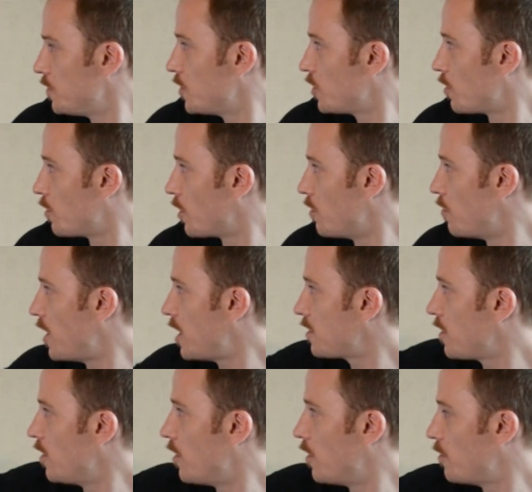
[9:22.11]
So we're going back
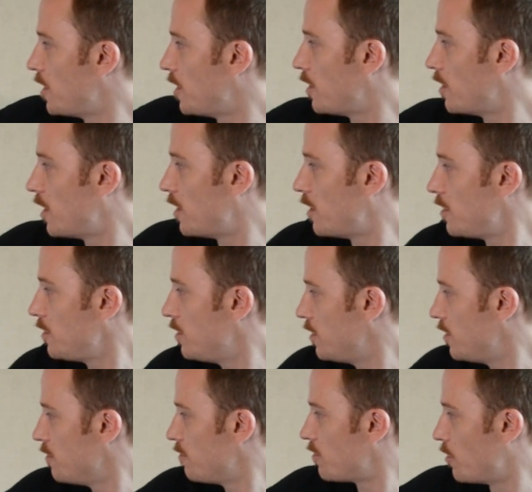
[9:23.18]
to column A, and
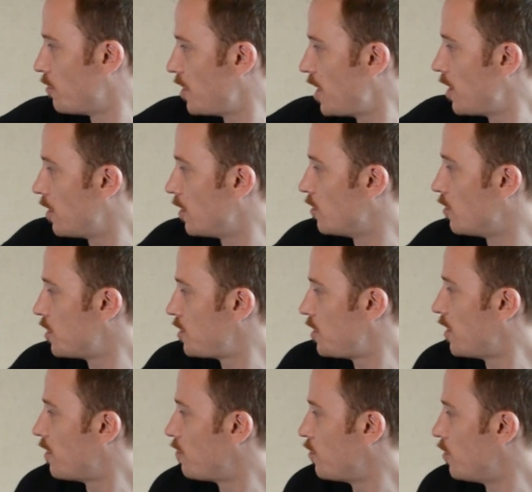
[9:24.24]
from there I noticed
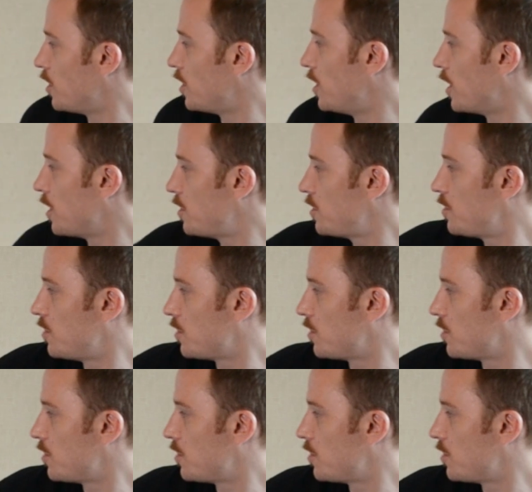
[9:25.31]
you have really nice,